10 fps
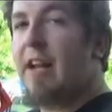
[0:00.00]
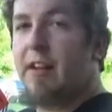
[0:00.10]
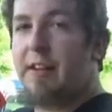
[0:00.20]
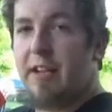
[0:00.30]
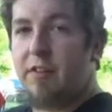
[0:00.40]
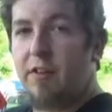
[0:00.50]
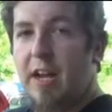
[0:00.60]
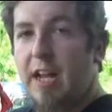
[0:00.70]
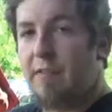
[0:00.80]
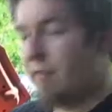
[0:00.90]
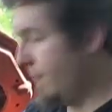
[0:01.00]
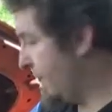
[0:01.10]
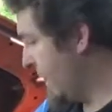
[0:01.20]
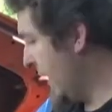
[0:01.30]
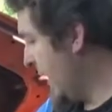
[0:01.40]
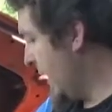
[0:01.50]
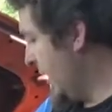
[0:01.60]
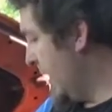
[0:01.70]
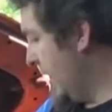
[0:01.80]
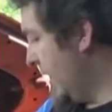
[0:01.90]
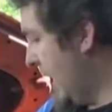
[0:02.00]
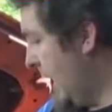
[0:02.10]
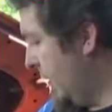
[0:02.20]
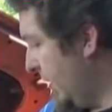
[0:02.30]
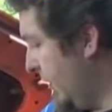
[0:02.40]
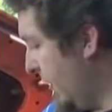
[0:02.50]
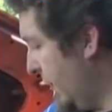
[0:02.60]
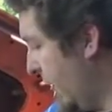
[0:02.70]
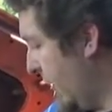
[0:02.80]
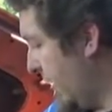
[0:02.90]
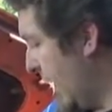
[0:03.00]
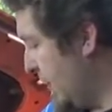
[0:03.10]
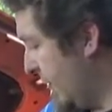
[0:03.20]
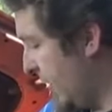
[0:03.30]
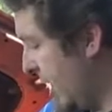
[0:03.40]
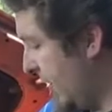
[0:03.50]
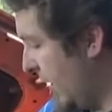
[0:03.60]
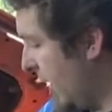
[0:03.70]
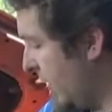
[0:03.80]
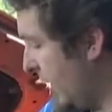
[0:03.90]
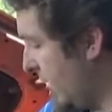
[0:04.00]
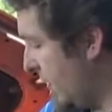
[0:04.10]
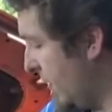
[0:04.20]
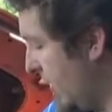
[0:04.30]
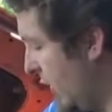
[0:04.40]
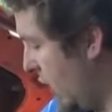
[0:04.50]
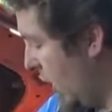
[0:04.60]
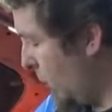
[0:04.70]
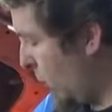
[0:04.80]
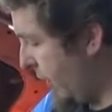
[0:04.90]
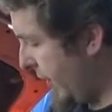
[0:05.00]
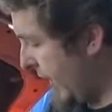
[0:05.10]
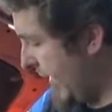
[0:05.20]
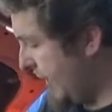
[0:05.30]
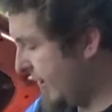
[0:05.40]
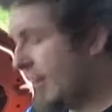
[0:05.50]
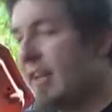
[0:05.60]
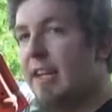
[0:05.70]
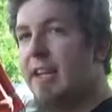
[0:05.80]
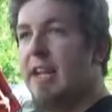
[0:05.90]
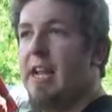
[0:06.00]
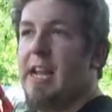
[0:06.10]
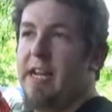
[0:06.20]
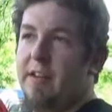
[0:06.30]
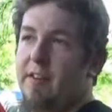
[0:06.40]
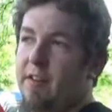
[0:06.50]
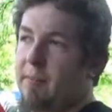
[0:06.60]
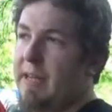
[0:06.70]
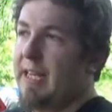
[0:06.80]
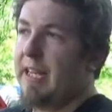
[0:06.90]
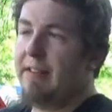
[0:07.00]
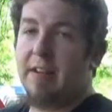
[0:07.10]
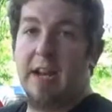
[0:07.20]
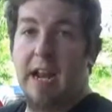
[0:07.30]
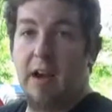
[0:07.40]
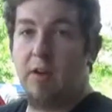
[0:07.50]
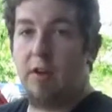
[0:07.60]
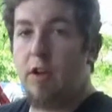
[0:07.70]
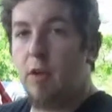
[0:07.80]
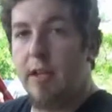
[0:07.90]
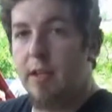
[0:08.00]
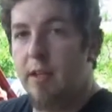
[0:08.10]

on a test drive. Now this is the first time I've changed the alternator on one of these, and it took me less than an hour to do it.